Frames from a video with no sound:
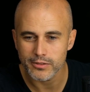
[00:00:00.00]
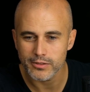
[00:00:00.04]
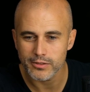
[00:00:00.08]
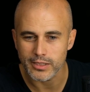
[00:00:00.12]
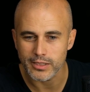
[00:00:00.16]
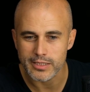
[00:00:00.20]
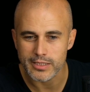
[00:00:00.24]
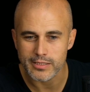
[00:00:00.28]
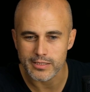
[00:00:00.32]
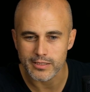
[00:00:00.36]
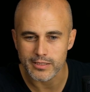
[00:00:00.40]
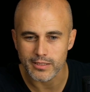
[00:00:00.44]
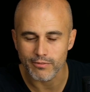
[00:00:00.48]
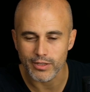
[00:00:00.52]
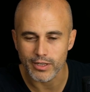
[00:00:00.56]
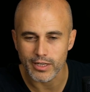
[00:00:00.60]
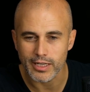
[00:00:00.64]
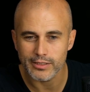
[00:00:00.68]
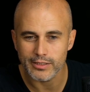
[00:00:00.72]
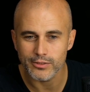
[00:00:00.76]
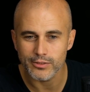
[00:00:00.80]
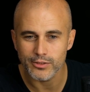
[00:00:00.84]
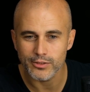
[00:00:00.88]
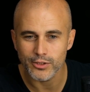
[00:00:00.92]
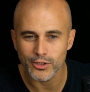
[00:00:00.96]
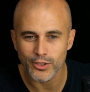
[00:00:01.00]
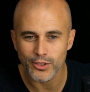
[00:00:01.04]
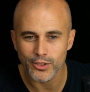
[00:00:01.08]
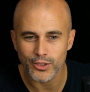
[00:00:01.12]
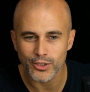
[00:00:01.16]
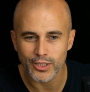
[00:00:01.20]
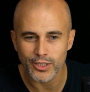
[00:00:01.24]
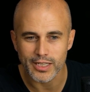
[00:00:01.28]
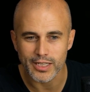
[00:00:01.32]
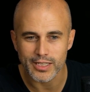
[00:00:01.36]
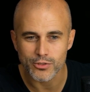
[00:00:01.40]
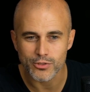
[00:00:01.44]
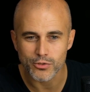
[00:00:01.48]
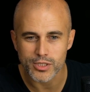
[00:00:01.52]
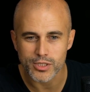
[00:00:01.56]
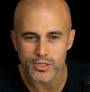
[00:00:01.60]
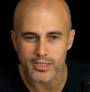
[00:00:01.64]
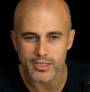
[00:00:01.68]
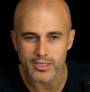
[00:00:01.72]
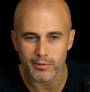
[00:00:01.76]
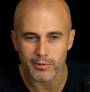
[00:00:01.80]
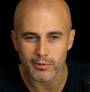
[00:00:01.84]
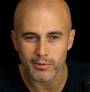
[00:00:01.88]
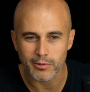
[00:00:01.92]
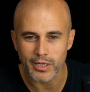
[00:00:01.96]
That's another
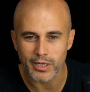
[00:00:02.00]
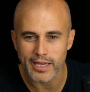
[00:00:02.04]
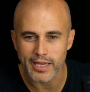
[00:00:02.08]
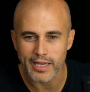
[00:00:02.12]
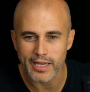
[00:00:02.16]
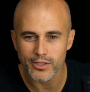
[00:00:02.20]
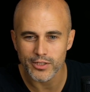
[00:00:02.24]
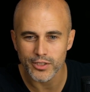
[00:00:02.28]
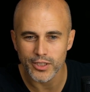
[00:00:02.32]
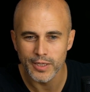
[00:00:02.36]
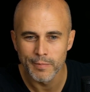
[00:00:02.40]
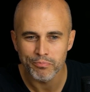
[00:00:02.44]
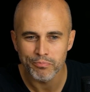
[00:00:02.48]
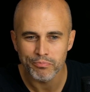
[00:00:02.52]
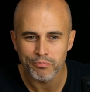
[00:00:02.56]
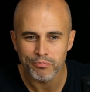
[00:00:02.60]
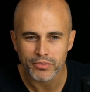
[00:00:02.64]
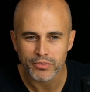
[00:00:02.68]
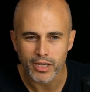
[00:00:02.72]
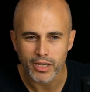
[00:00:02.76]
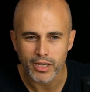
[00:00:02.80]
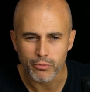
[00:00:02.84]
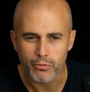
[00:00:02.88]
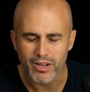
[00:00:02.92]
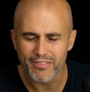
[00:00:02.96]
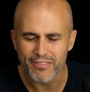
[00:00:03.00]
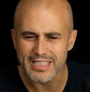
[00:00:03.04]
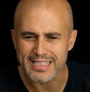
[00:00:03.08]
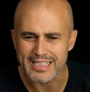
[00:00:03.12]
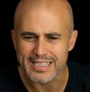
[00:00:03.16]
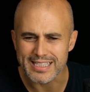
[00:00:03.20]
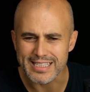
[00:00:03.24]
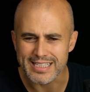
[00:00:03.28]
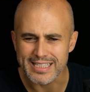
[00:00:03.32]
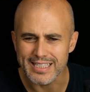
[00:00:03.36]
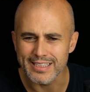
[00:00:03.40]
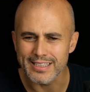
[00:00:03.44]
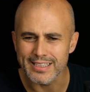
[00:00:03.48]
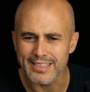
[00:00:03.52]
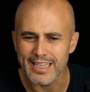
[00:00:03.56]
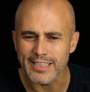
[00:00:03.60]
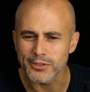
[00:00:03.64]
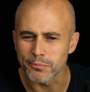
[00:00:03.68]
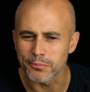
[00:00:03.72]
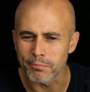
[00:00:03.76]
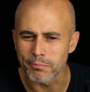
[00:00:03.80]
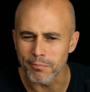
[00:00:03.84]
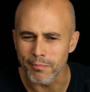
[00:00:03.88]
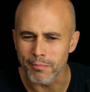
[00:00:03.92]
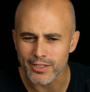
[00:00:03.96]
interesting player. We haven't seen
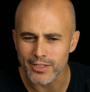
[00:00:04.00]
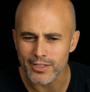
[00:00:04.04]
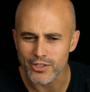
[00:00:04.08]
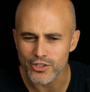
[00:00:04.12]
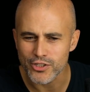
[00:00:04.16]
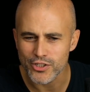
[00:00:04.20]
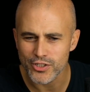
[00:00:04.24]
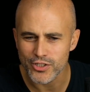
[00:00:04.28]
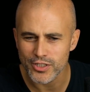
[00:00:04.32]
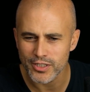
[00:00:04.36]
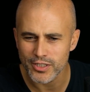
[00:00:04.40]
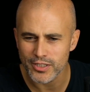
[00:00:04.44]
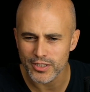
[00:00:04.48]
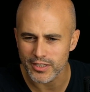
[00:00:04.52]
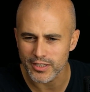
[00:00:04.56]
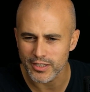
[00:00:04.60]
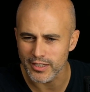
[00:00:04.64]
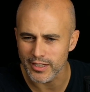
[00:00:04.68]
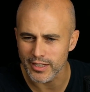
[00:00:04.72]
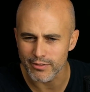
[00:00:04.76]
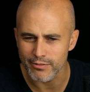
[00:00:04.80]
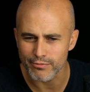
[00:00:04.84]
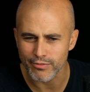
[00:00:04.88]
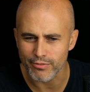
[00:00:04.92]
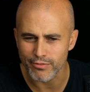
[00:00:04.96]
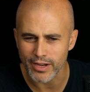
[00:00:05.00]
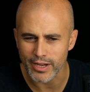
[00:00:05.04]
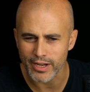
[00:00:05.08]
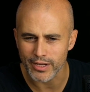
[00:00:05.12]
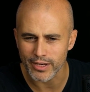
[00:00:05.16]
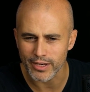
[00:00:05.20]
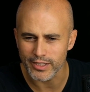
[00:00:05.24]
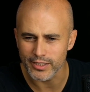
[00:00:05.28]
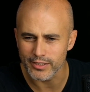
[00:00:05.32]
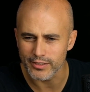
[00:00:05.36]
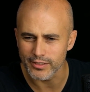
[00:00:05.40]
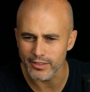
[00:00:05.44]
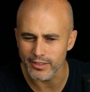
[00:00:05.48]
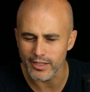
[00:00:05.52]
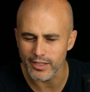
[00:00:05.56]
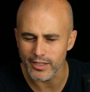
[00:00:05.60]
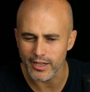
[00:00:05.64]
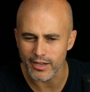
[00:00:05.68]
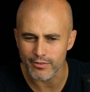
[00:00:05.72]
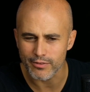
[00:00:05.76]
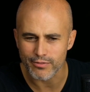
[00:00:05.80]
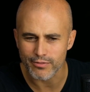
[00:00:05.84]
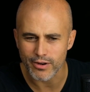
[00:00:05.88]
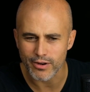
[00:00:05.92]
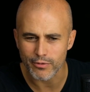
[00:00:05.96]
that much, if
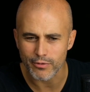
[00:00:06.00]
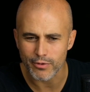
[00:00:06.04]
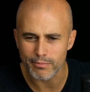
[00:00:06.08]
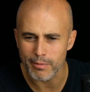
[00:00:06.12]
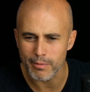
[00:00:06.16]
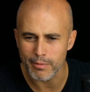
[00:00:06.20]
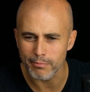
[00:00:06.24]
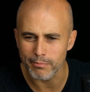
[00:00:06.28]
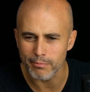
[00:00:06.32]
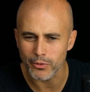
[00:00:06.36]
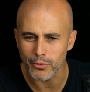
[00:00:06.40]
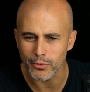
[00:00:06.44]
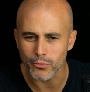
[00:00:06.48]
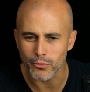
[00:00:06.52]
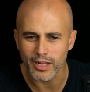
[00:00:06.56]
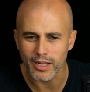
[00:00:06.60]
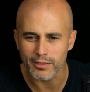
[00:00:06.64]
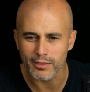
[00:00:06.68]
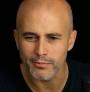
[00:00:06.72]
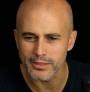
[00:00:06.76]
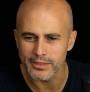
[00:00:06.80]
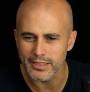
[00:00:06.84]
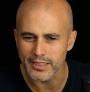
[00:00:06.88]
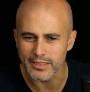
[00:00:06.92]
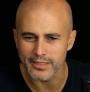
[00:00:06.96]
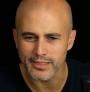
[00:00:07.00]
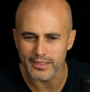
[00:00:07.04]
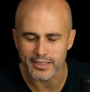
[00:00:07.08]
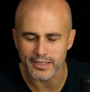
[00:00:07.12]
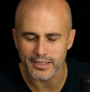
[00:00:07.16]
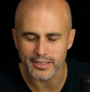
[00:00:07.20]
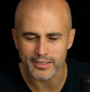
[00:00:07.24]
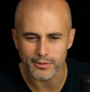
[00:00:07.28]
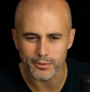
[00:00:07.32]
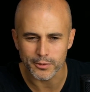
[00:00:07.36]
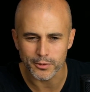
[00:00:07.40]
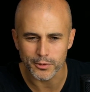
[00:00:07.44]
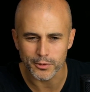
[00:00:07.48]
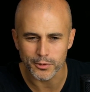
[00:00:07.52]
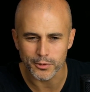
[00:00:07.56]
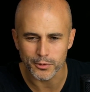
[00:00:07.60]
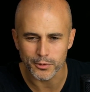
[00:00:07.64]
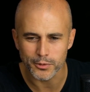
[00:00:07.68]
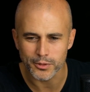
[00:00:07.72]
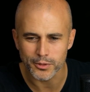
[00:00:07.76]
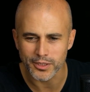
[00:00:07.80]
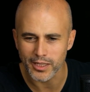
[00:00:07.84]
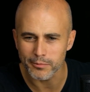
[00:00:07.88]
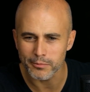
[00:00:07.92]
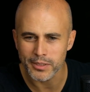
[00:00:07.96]
I remember well, but then Nick, you
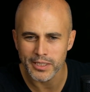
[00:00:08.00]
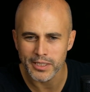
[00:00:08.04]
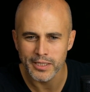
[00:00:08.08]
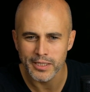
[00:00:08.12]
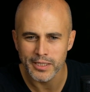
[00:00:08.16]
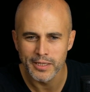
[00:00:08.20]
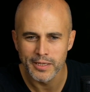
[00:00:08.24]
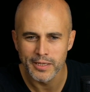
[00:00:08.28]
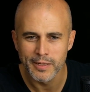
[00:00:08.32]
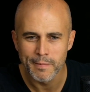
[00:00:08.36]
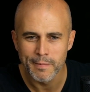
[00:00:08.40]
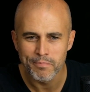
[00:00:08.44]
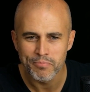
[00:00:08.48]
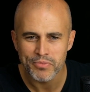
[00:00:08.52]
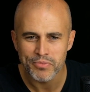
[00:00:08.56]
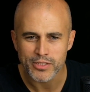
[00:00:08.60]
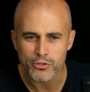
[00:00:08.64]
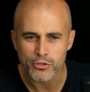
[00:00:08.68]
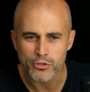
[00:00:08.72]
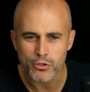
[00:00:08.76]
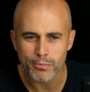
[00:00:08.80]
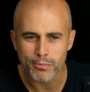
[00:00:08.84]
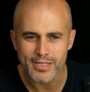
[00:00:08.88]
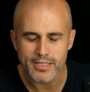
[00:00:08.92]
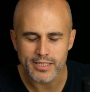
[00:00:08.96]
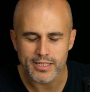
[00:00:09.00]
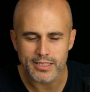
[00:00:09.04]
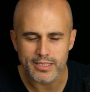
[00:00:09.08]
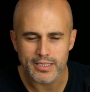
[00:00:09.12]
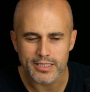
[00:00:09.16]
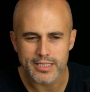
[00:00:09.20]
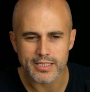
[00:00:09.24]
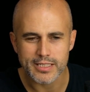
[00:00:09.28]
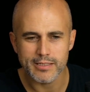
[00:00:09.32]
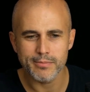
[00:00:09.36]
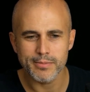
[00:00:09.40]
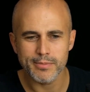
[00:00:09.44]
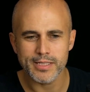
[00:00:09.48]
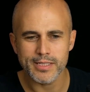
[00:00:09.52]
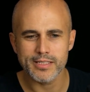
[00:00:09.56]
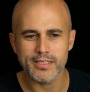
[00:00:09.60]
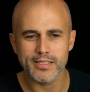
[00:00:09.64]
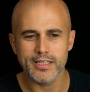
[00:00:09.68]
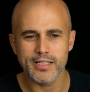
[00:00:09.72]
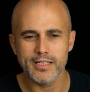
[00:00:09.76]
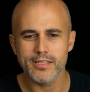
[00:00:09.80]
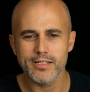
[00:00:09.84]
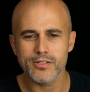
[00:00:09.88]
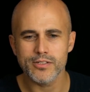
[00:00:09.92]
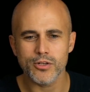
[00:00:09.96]
tell me. So basically, Simest
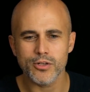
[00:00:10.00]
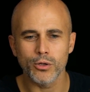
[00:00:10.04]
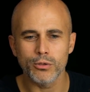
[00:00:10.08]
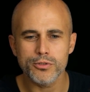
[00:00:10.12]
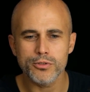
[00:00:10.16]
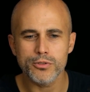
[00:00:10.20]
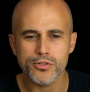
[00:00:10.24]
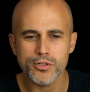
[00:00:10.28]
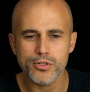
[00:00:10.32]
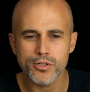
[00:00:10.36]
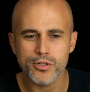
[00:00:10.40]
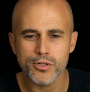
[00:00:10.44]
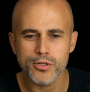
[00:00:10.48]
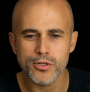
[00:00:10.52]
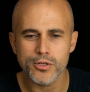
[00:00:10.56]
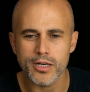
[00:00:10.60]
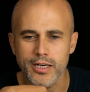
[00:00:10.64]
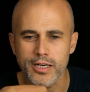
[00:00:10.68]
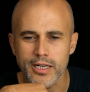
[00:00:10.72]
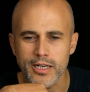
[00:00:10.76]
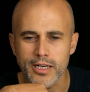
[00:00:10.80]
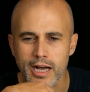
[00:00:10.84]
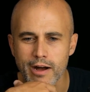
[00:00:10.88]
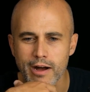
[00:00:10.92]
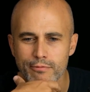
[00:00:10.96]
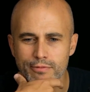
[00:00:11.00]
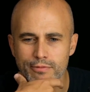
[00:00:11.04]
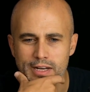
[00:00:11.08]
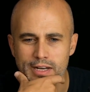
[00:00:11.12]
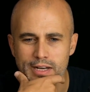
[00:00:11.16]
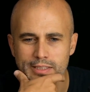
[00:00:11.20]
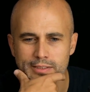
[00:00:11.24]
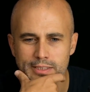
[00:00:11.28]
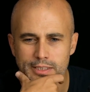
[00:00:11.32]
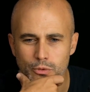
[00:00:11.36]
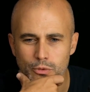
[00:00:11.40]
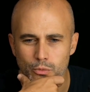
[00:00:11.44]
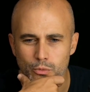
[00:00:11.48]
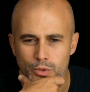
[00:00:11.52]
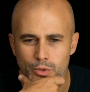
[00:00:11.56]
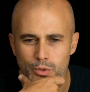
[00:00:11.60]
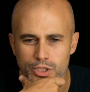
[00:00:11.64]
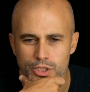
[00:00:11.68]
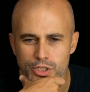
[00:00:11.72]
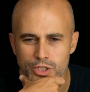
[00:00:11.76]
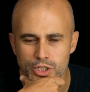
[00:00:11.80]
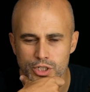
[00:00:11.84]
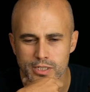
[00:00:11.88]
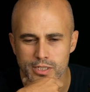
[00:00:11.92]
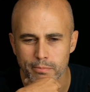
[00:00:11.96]
is also a fund which
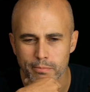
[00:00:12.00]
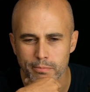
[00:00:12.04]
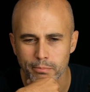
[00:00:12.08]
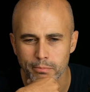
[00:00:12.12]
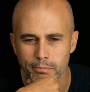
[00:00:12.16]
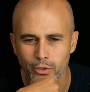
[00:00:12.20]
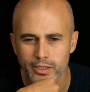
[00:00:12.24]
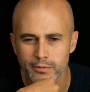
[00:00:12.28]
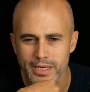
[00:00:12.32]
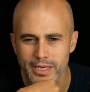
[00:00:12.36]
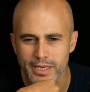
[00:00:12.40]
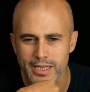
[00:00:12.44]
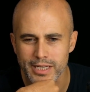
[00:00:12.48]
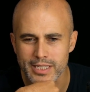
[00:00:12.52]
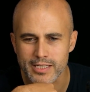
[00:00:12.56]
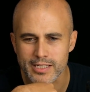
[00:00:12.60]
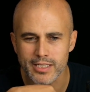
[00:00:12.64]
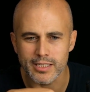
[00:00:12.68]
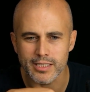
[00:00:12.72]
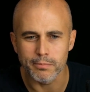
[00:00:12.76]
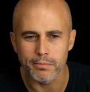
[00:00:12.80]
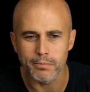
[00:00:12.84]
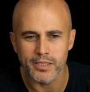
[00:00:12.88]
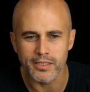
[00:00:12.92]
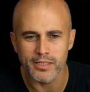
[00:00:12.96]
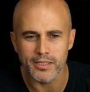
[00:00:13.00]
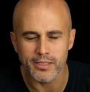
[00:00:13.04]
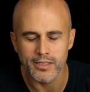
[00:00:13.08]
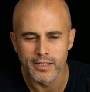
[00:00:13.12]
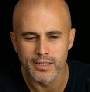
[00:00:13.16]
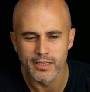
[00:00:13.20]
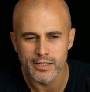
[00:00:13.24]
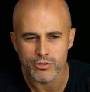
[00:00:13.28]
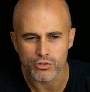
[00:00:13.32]
is supported by CDP.